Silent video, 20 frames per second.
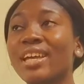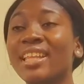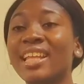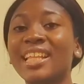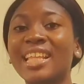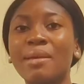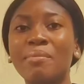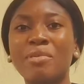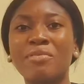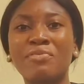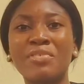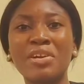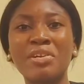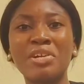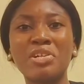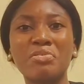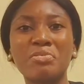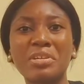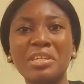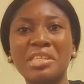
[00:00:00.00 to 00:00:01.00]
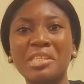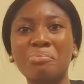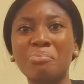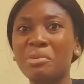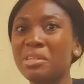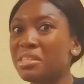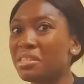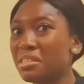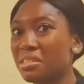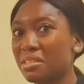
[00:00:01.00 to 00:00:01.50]
That I'm a very crazy
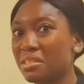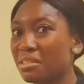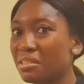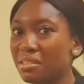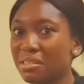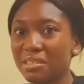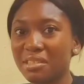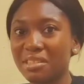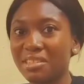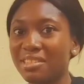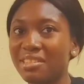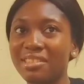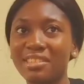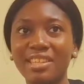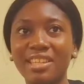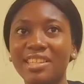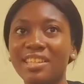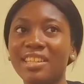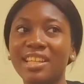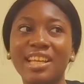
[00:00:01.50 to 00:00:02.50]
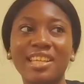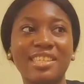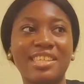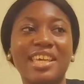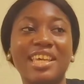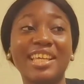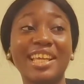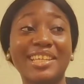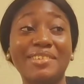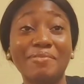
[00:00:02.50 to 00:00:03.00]
person.
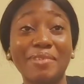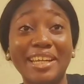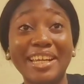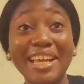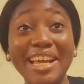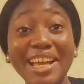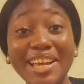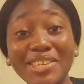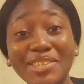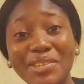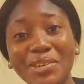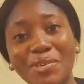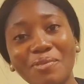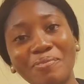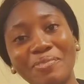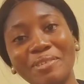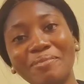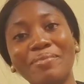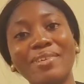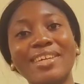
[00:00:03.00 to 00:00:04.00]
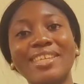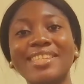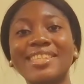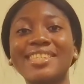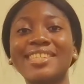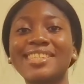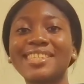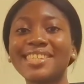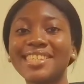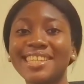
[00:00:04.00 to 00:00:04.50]
Yes. It's
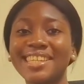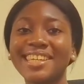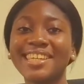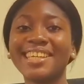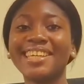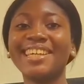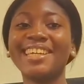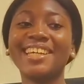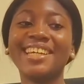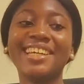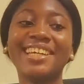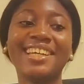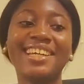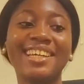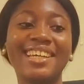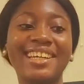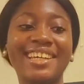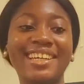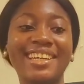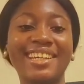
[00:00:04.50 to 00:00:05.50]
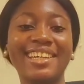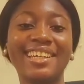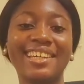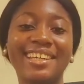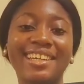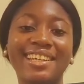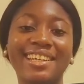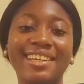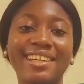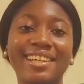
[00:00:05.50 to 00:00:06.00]
compliments. What is
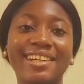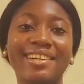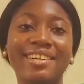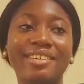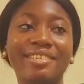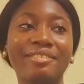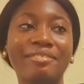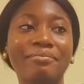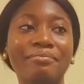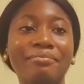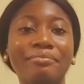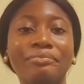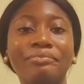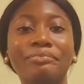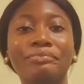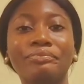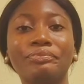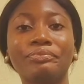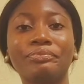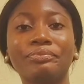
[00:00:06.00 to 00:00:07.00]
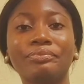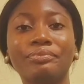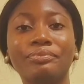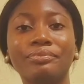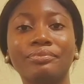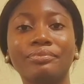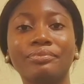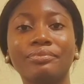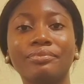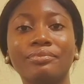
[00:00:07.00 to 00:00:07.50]
something you
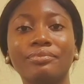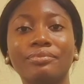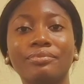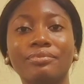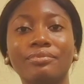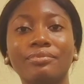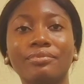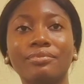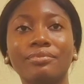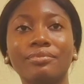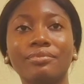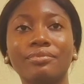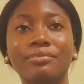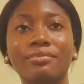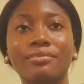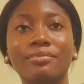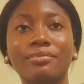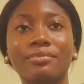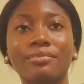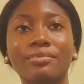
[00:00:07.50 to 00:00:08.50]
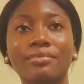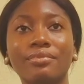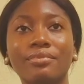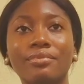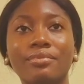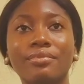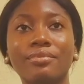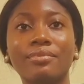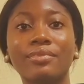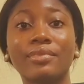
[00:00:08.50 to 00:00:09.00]
wish you were gifted at
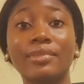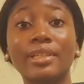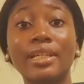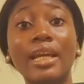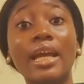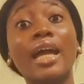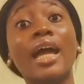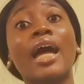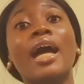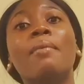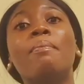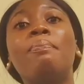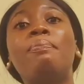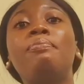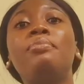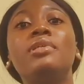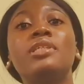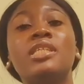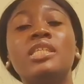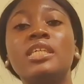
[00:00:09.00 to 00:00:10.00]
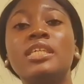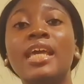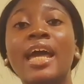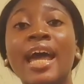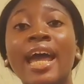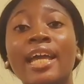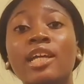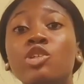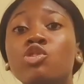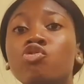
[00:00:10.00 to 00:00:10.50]
doing? See
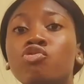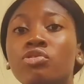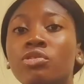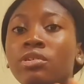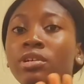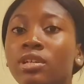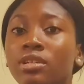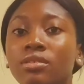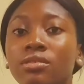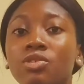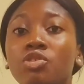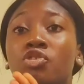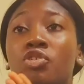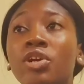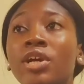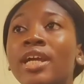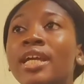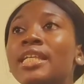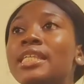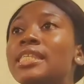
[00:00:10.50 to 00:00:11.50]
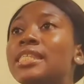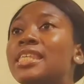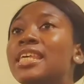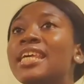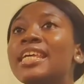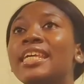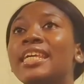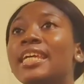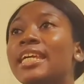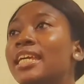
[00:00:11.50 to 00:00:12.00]
guy, drawing. Drawing,
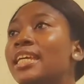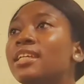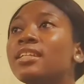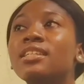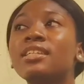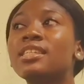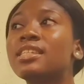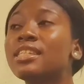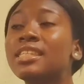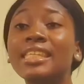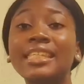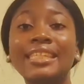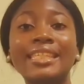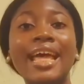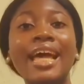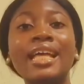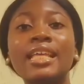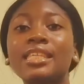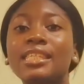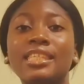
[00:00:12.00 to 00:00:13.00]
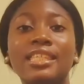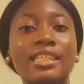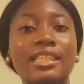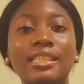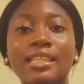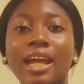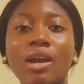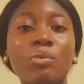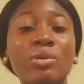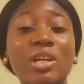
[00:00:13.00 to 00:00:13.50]
singing, see
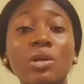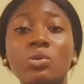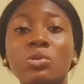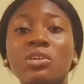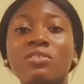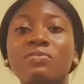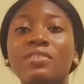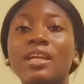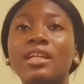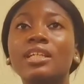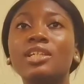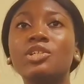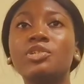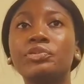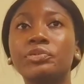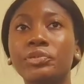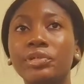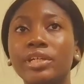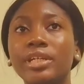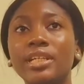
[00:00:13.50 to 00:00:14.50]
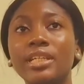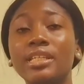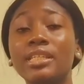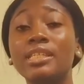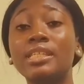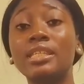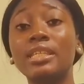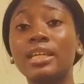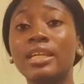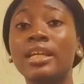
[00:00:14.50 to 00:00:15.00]
dancing. I wish I was gifted in drawing,
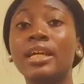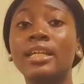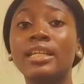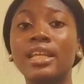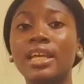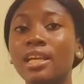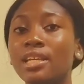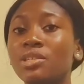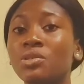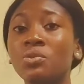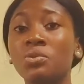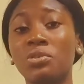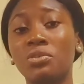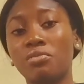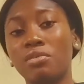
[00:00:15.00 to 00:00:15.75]
singing and dance. Those